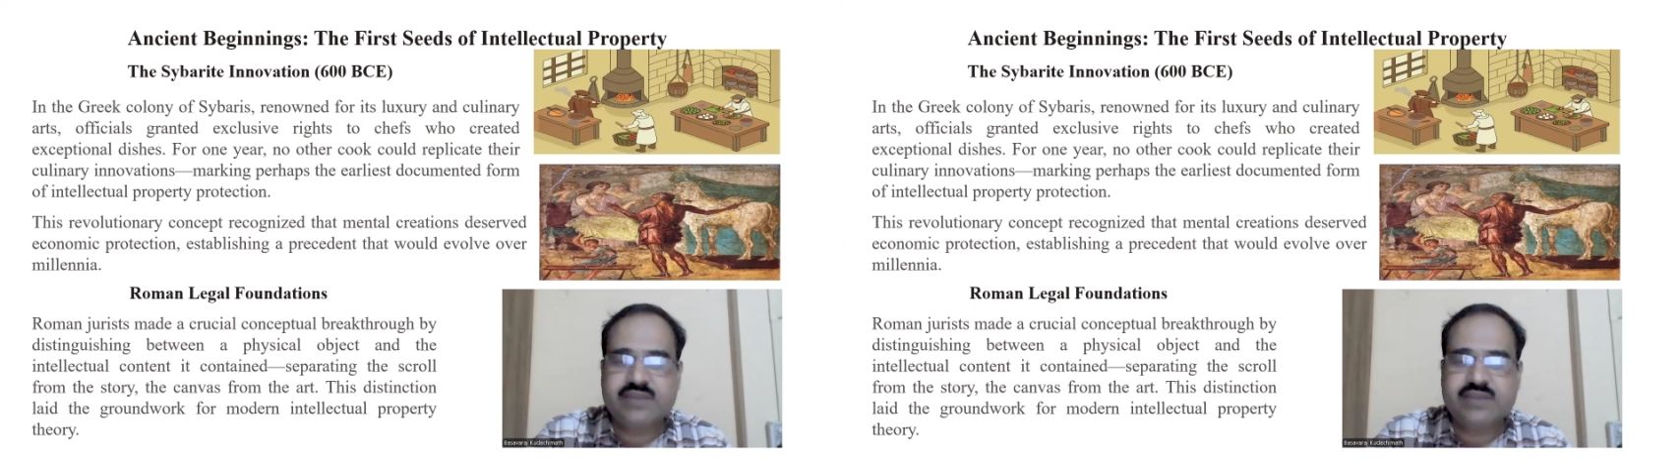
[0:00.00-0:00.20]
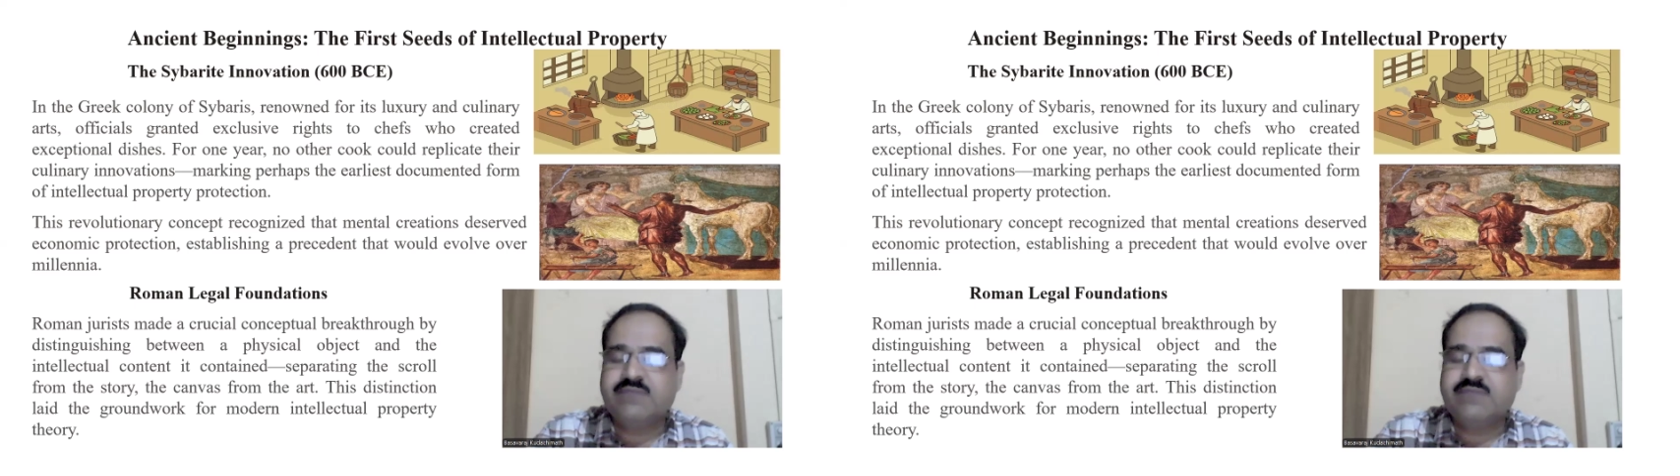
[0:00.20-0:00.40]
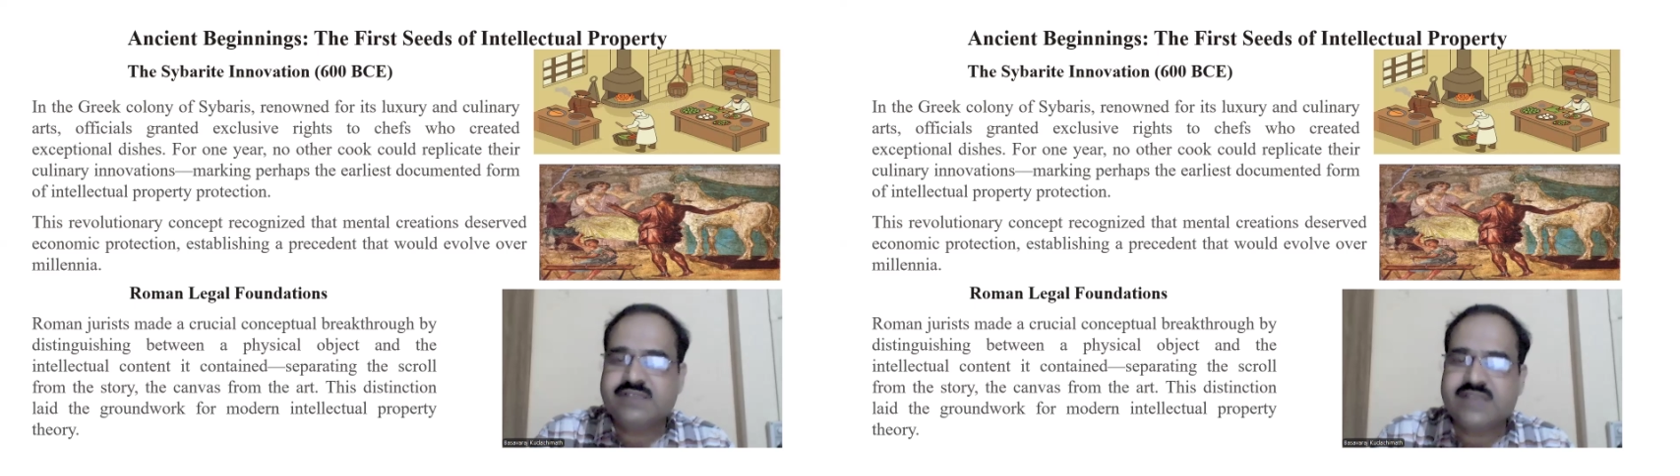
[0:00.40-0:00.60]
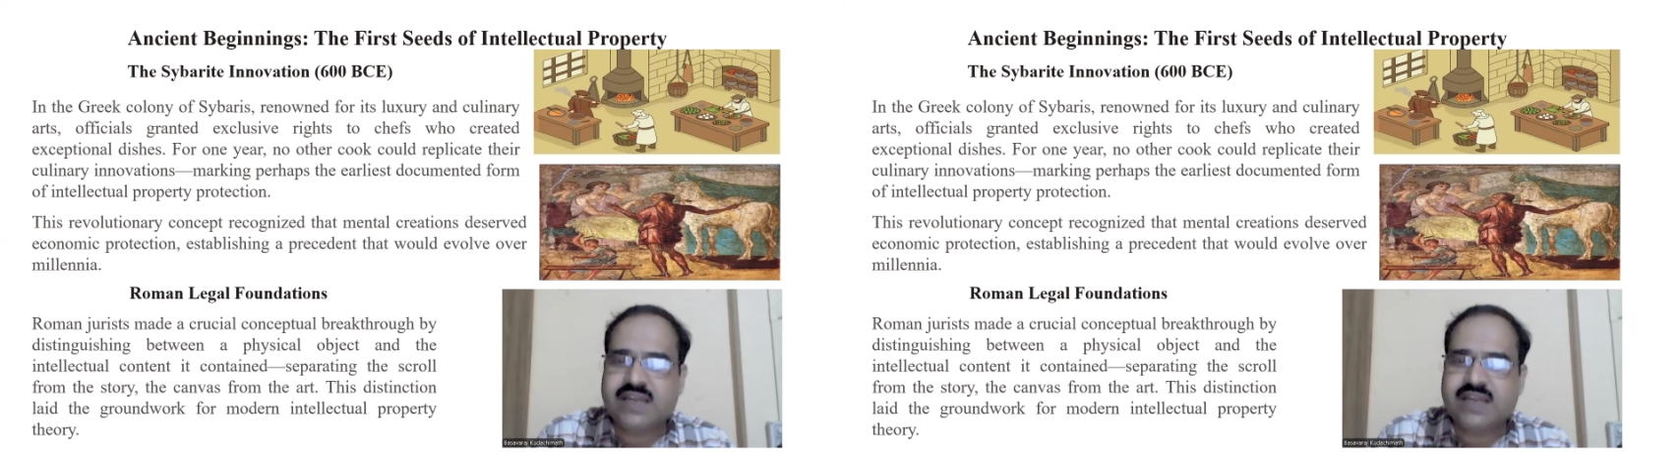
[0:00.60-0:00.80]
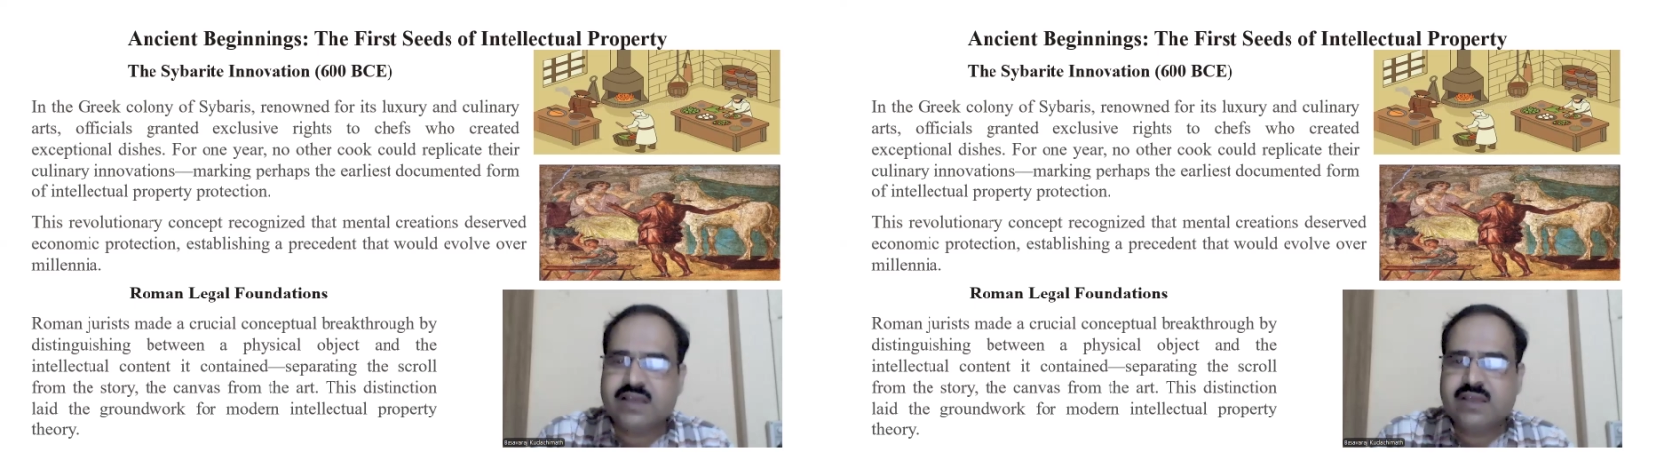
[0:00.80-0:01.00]
It means
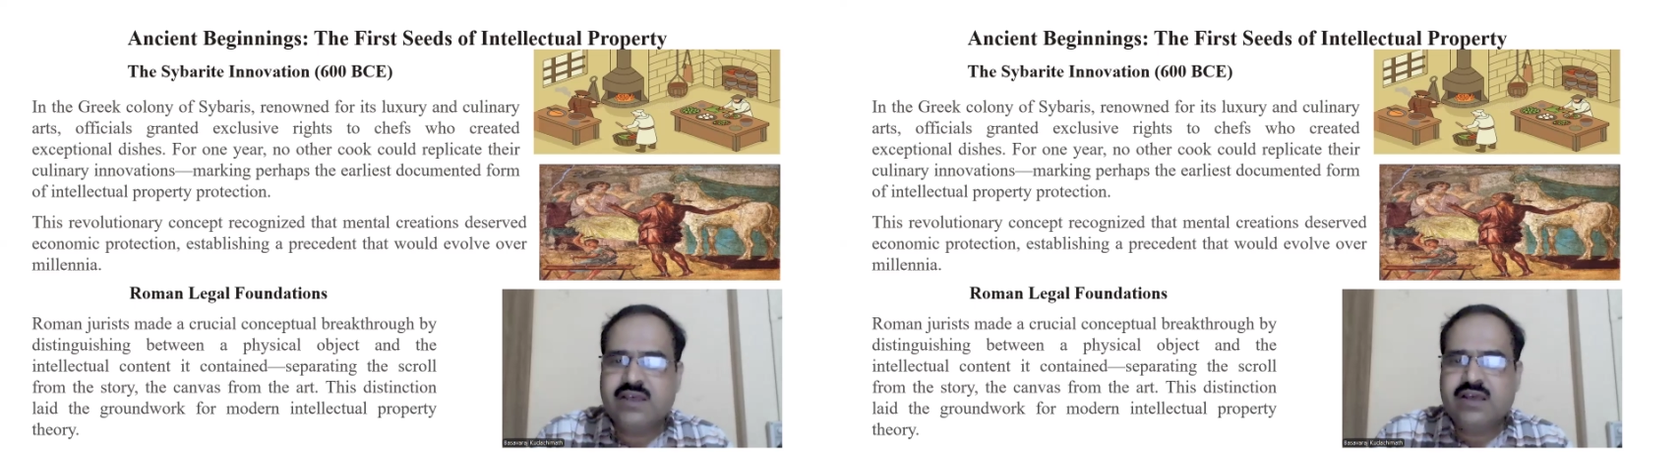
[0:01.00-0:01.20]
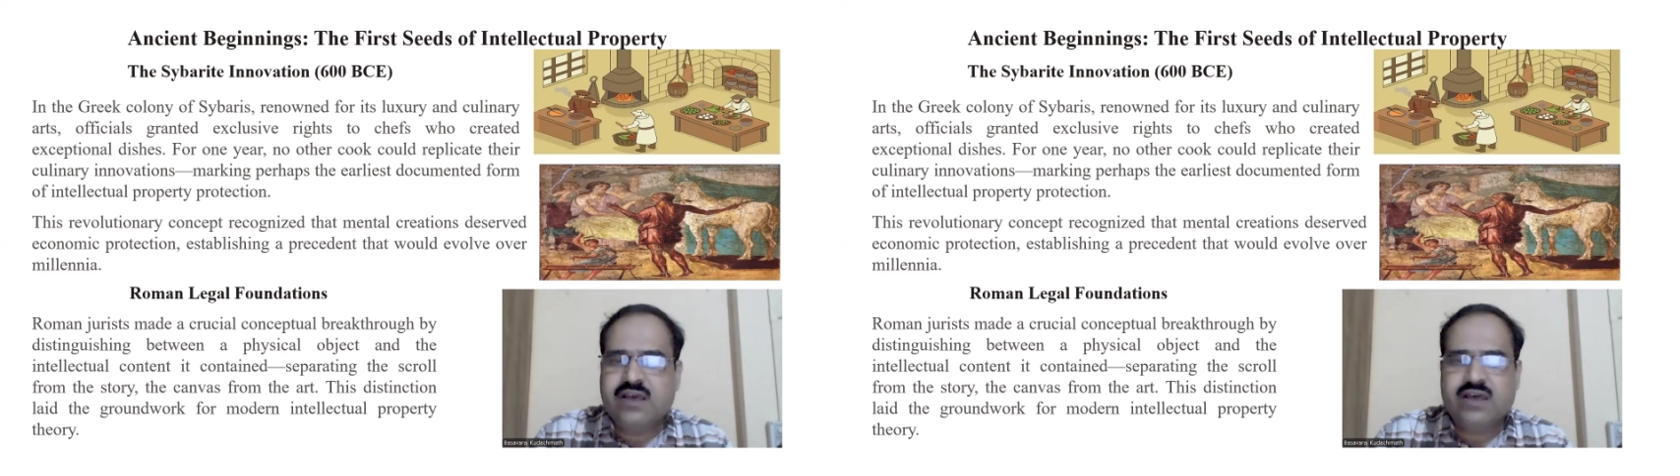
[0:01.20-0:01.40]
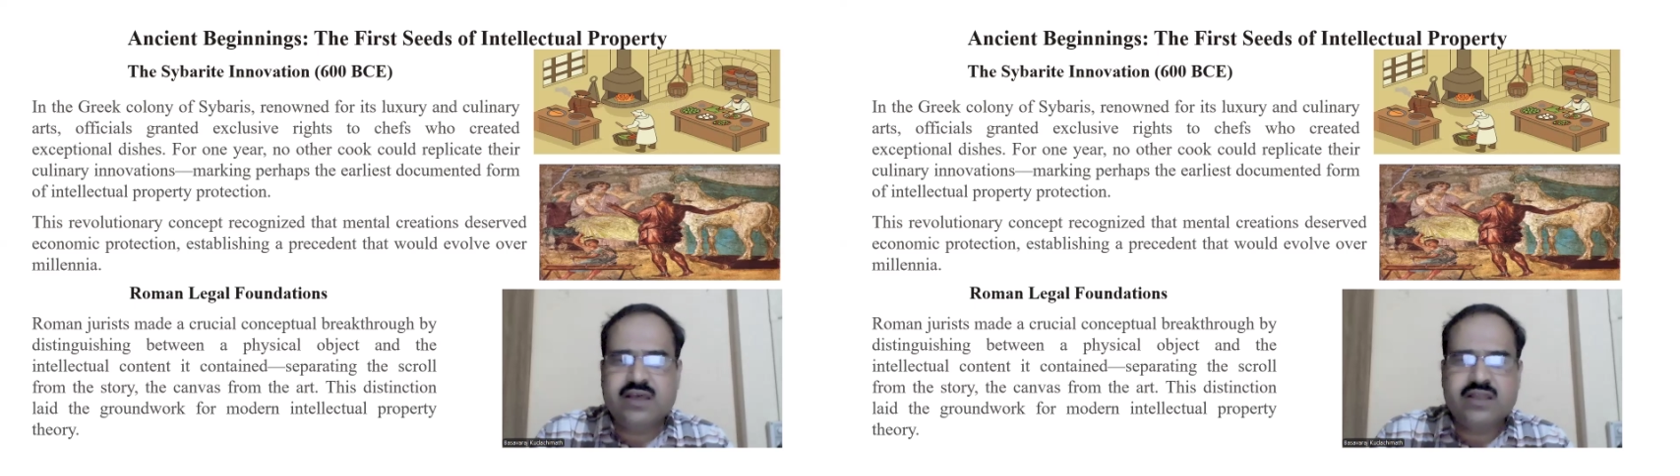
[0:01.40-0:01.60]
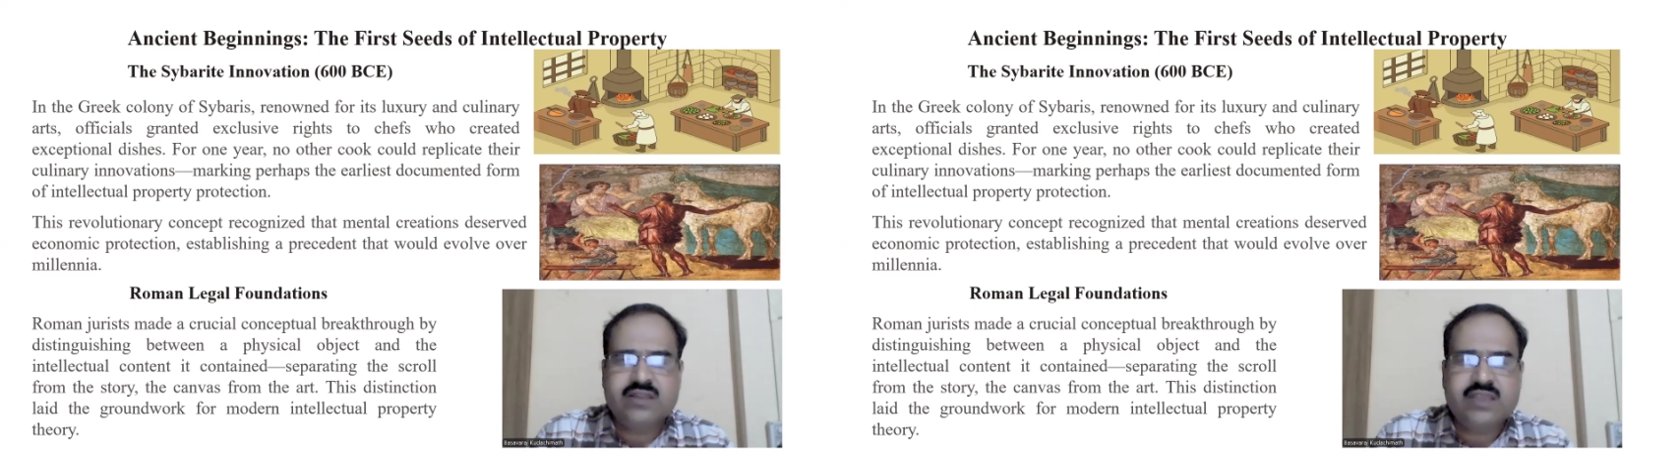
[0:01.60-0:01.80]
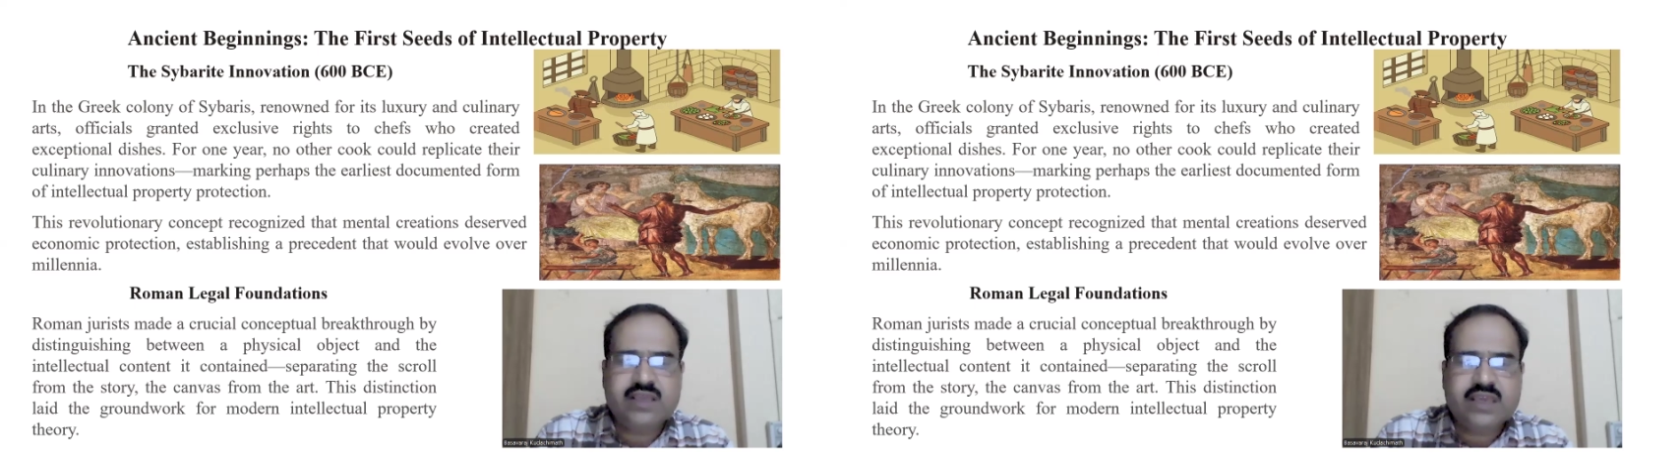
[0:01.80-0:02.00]
that the